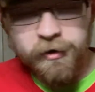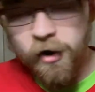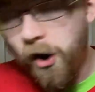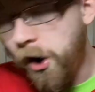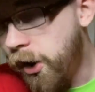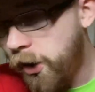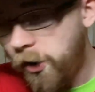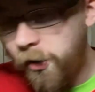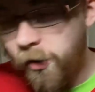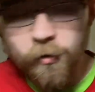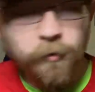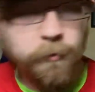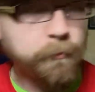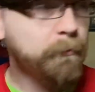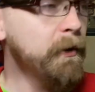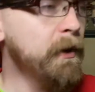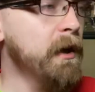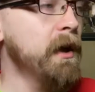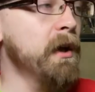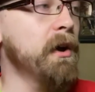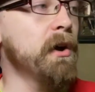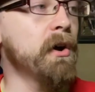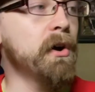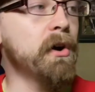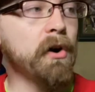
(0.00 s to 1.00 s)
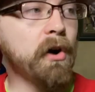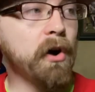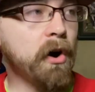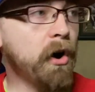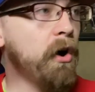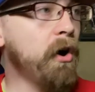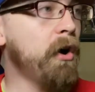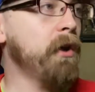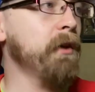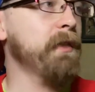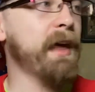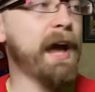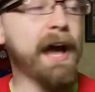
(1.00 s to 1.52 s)
home.
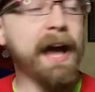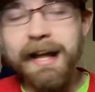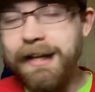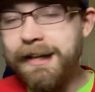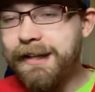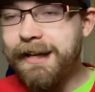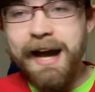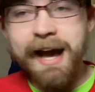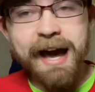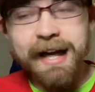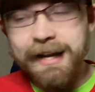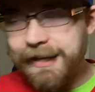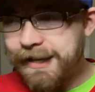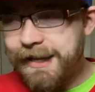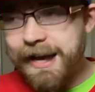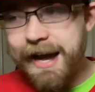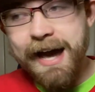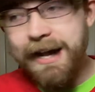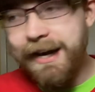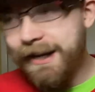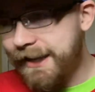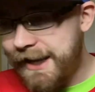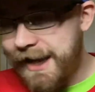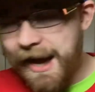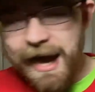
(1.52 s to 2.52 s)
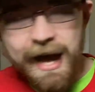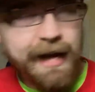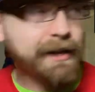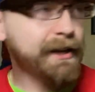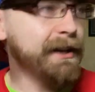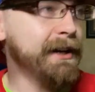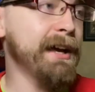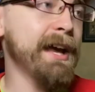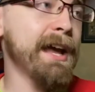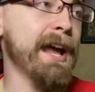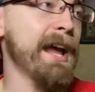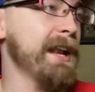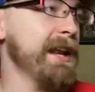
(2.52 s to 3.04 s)
All that, yada, yada,
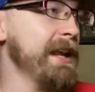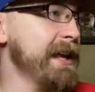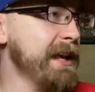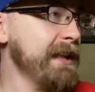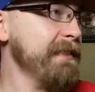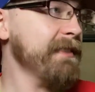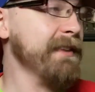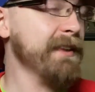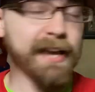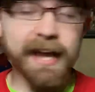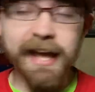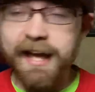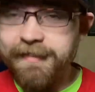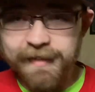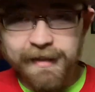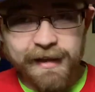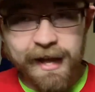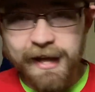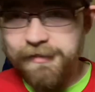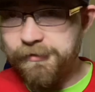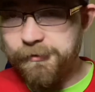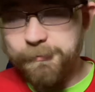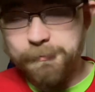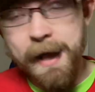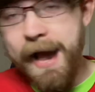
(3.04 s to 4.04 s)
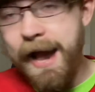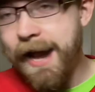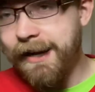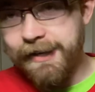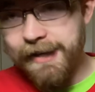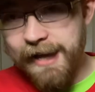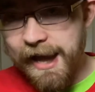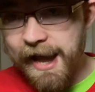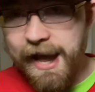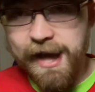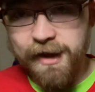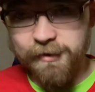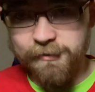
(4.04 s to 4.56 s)
yada. And in the end, they got smacked
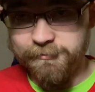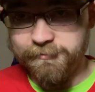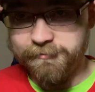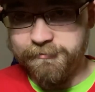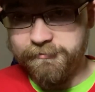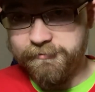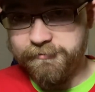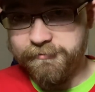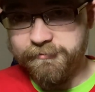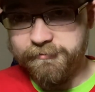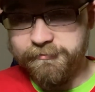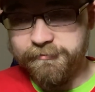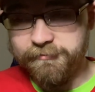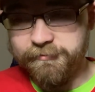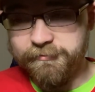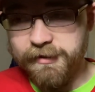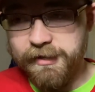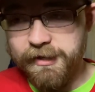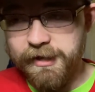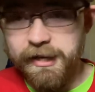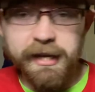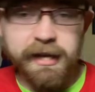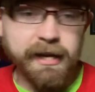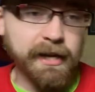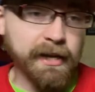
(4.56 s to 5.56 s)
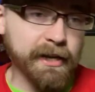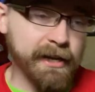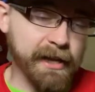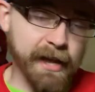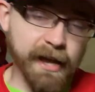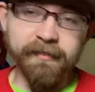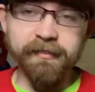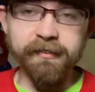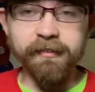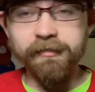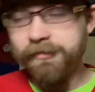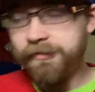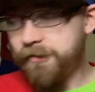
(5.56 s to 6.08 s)
down.
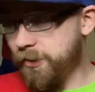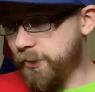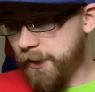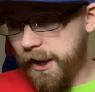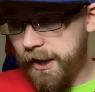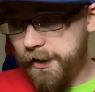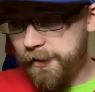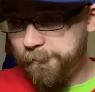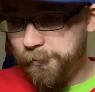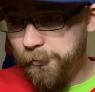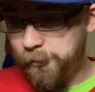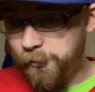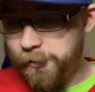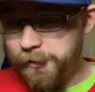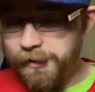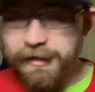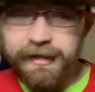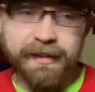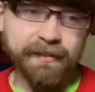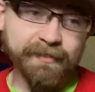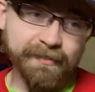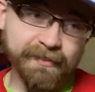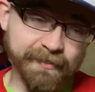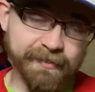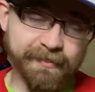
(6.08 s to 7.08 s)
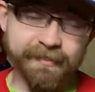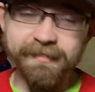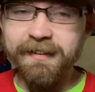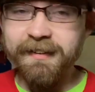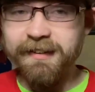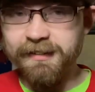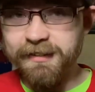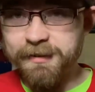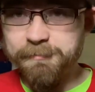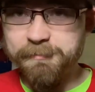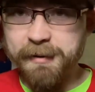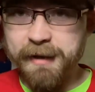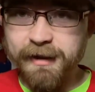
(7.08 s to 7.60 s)
Yes, they still got a point. Is this
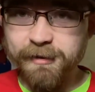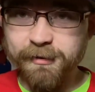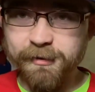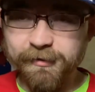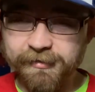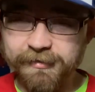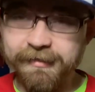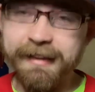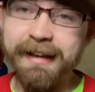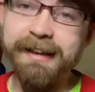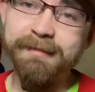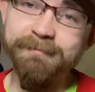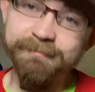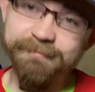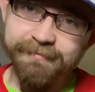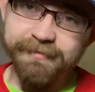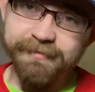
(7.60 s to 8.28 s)
still embarrassing?